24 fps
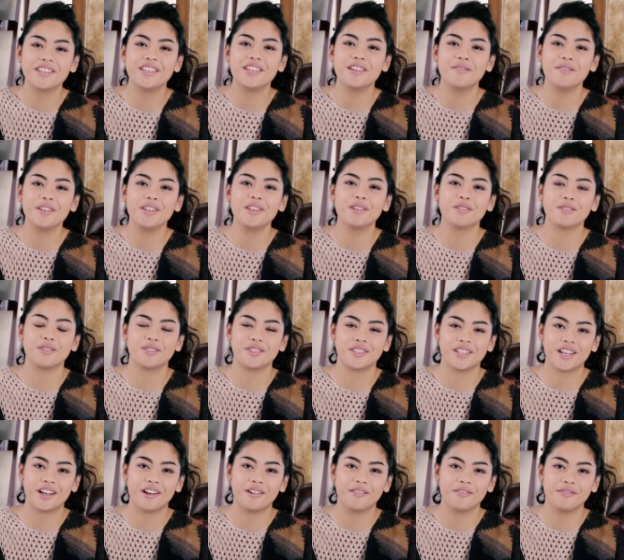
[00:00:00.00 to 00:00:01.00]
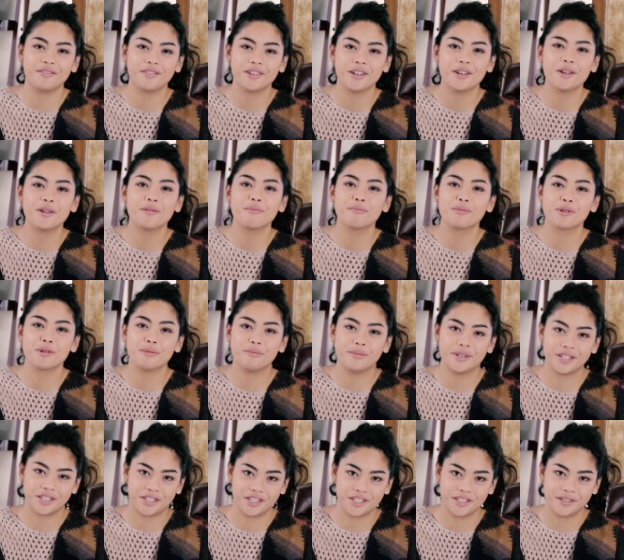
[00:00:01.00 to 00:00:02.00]
giving yourself
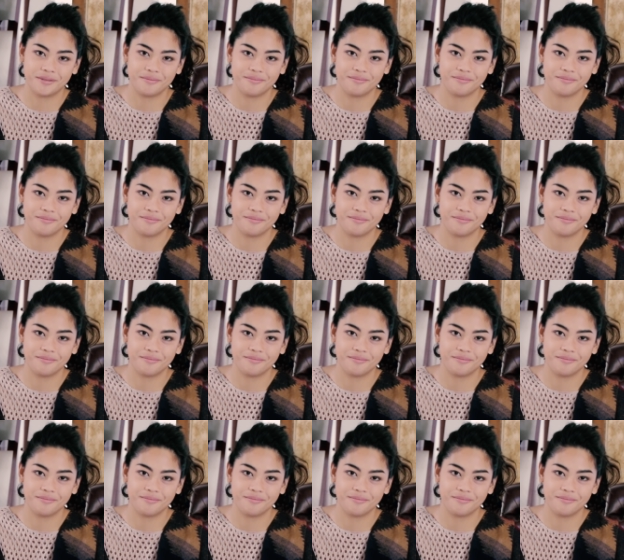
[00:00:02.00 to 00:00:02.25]
permission.